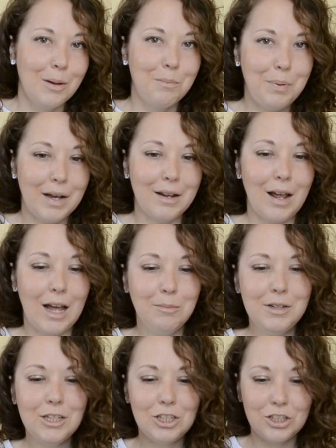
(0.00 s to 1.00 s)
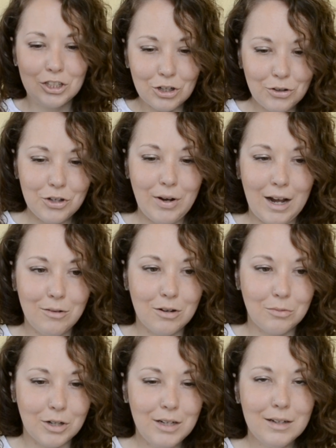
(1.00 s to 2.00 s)
but I'm going to show you how
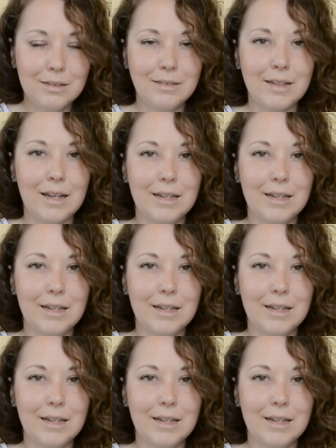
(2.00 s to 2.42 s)
it works.